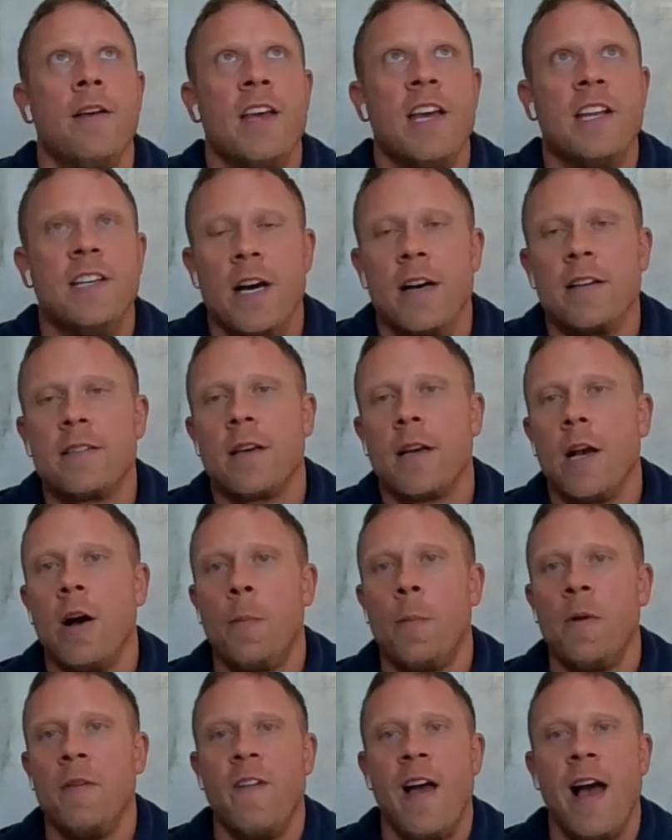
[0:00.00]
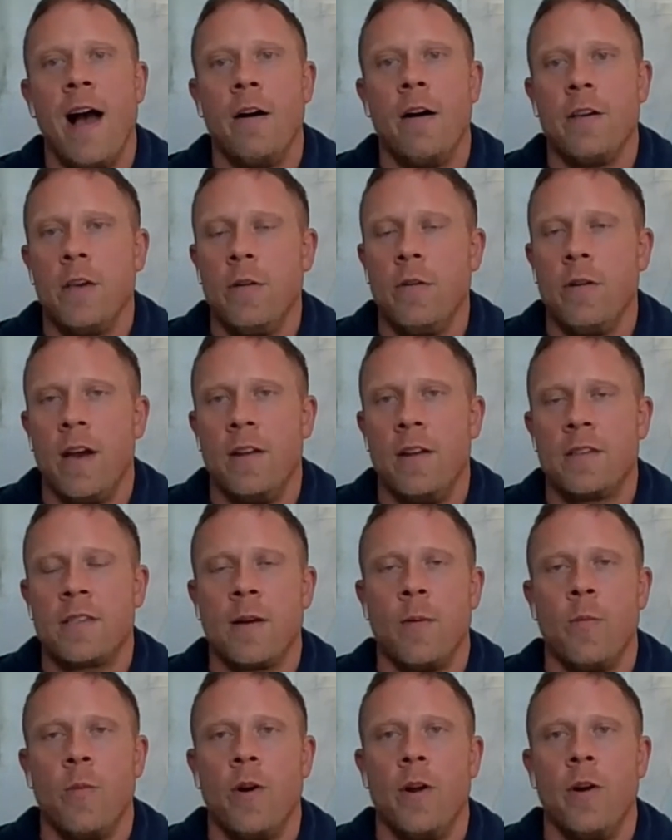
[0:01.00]
It doesn't go up in value and
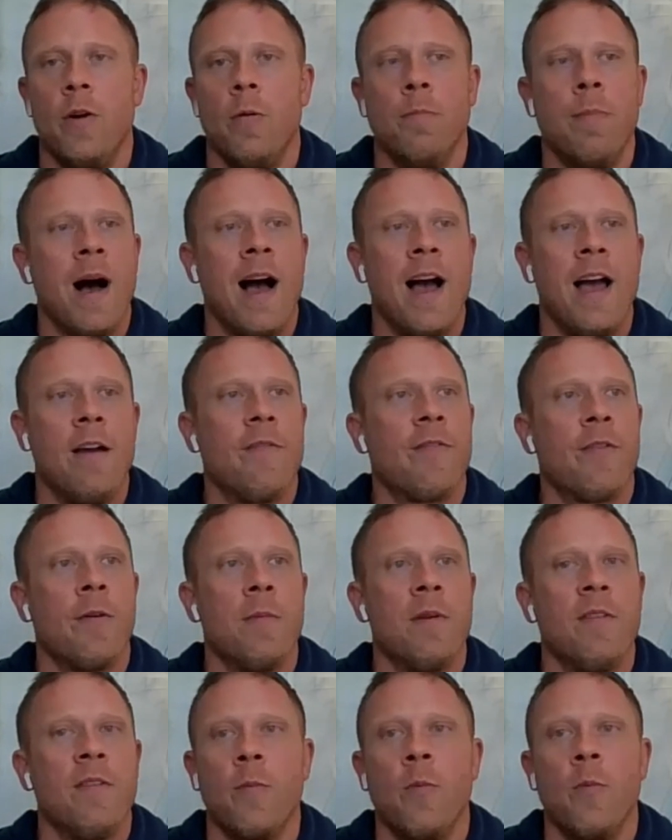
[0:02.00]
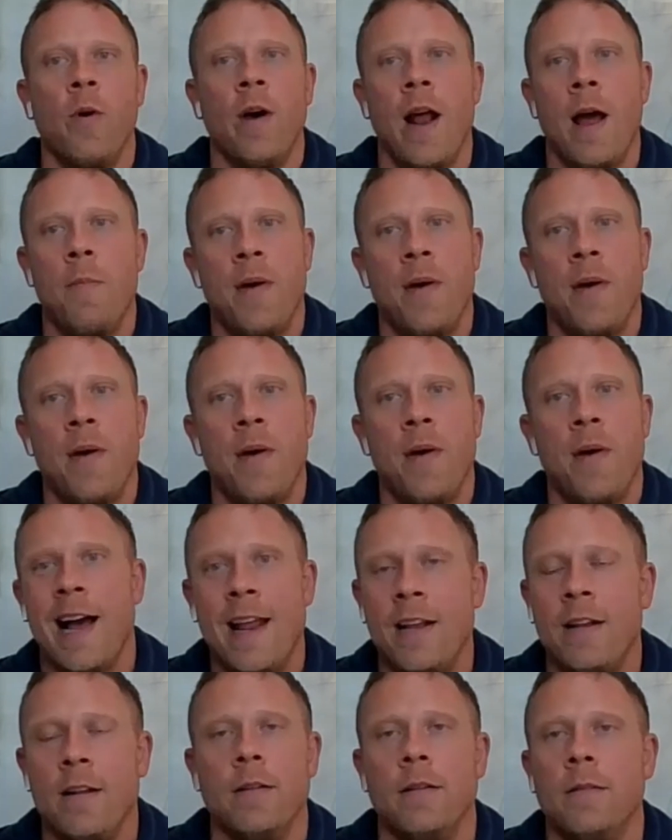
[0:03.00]
someone will buy it for me from what I paid. I
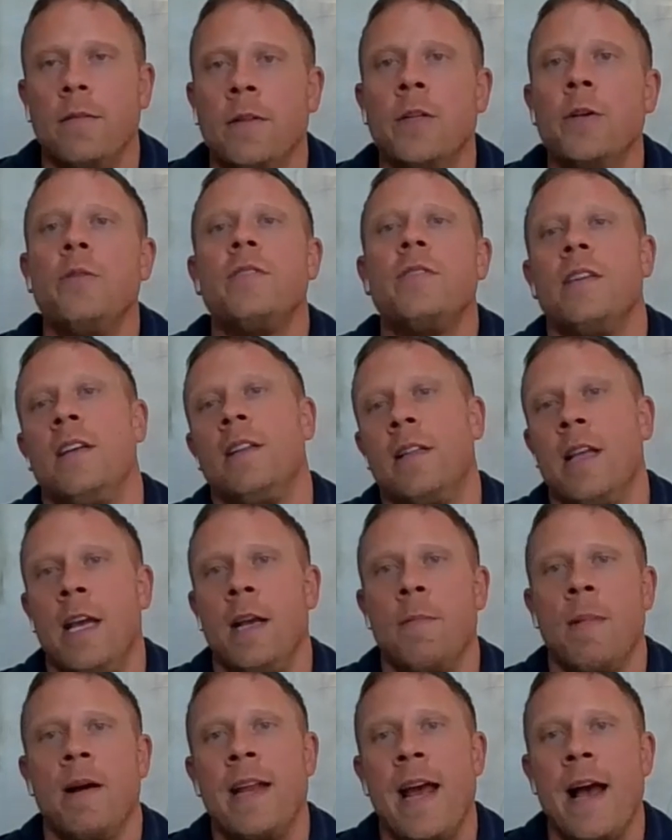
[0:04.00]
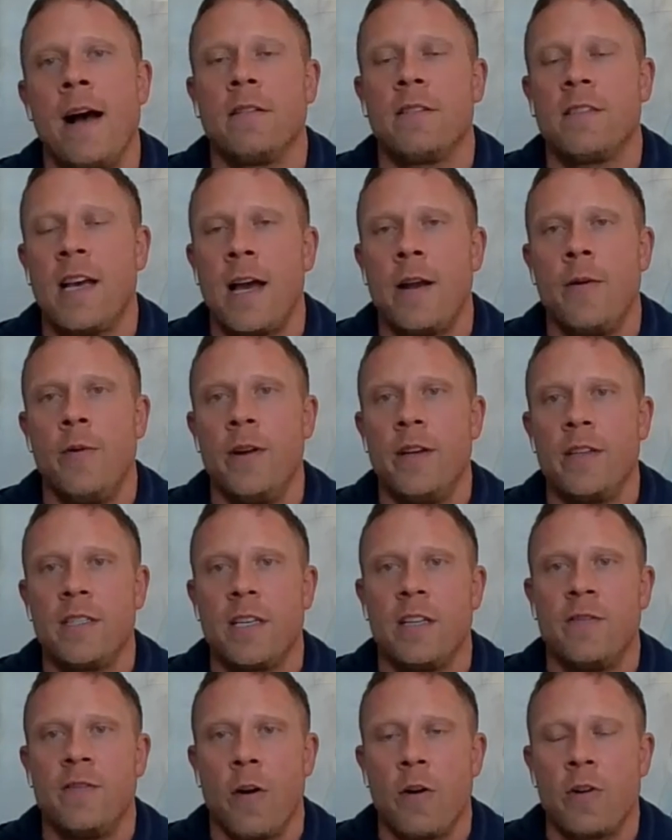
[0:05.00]
didn't lose anything. My downside risk
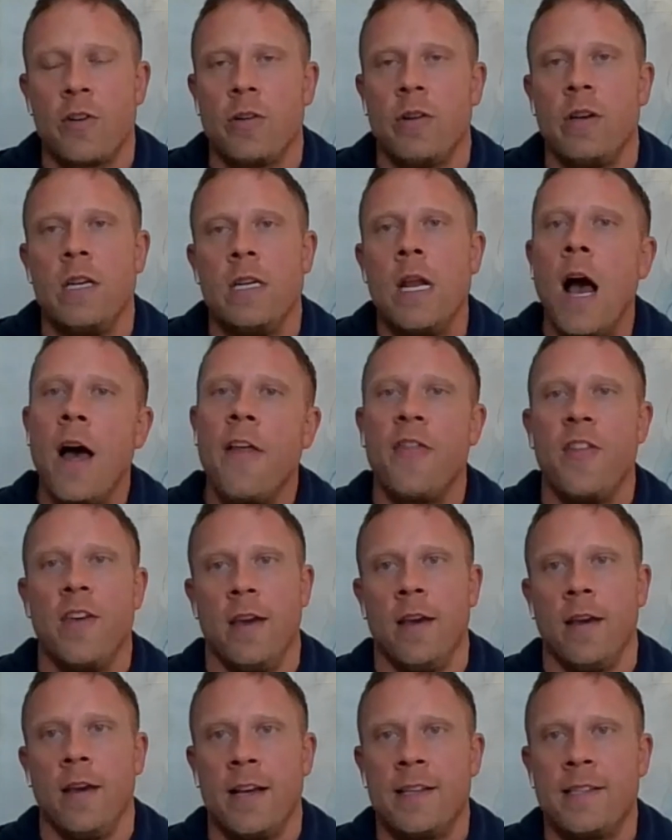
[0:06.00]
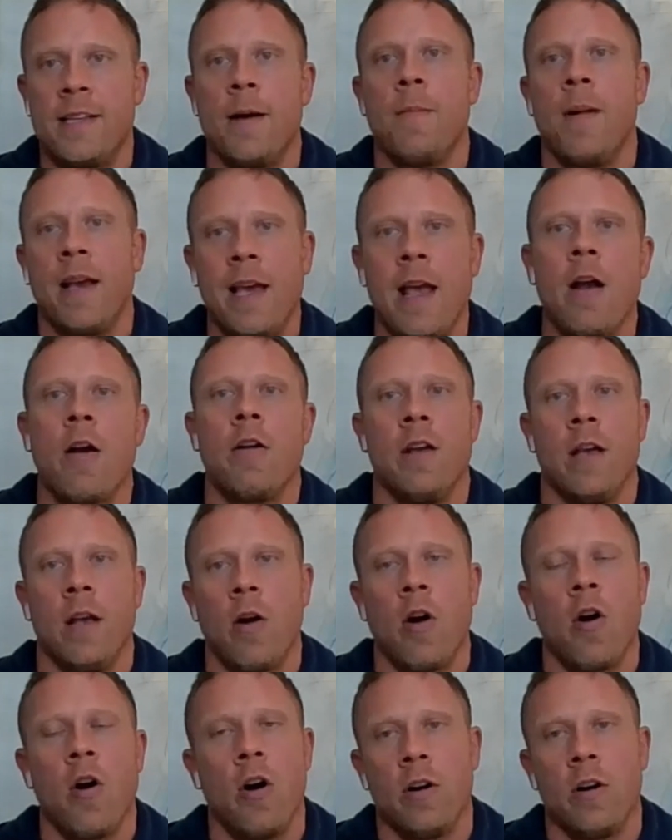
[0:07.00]
is virtually nothing except my carrying
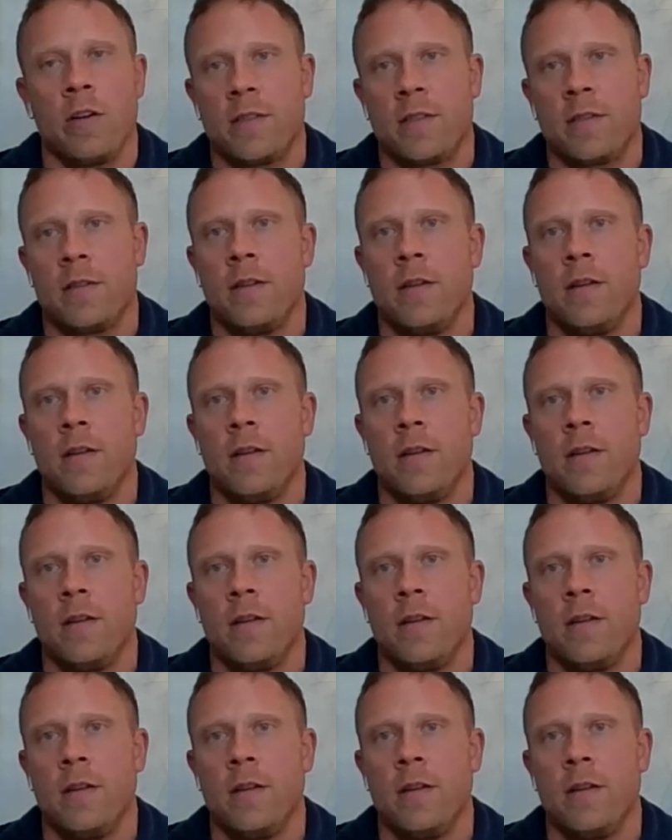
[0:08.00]
cost